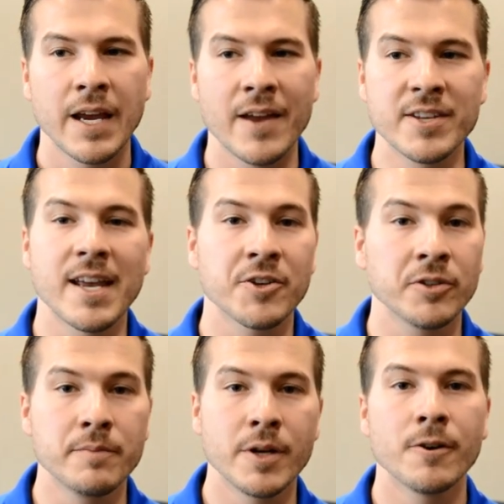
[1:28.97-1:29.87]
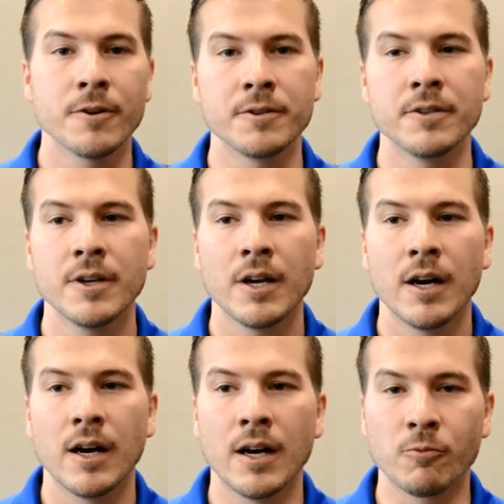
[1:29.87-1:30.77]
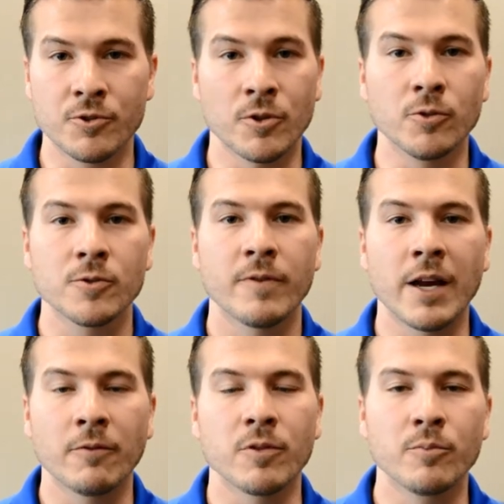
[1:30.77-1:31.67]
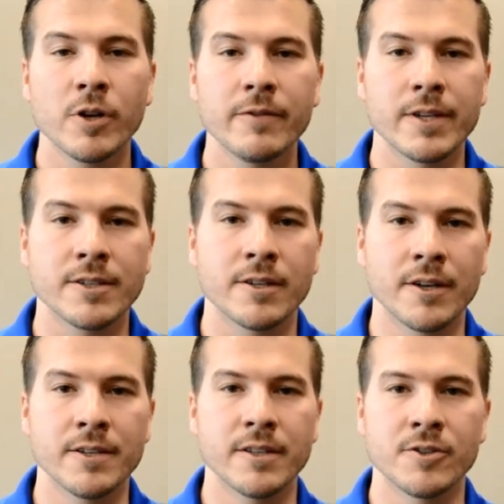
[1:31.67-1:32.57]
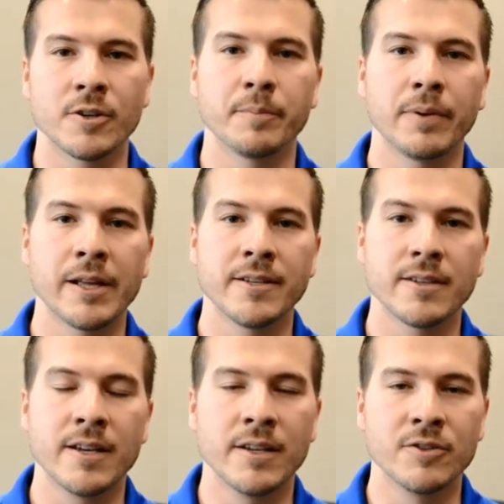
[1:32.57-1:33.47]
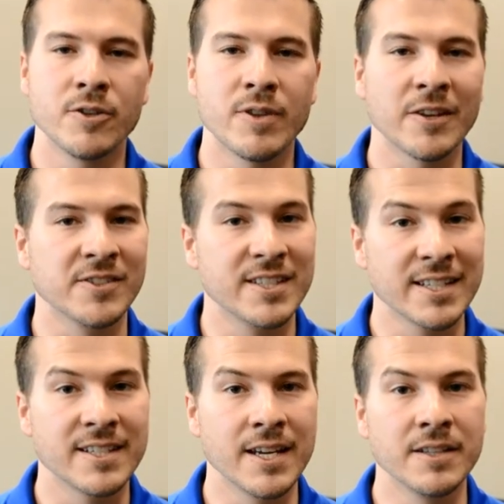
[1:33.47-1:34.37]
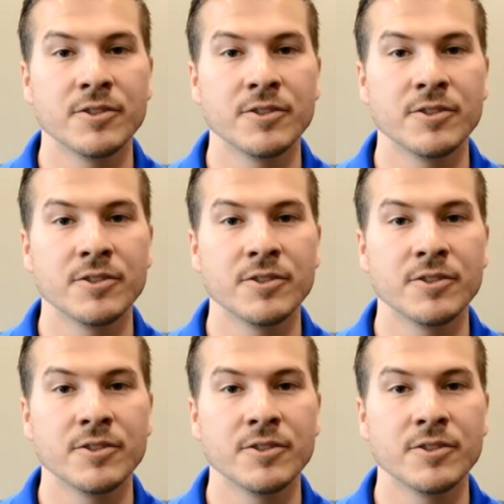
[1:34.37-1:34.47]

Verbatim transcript: and this actually mirrored uh, results found from previous studies that took place in 2016,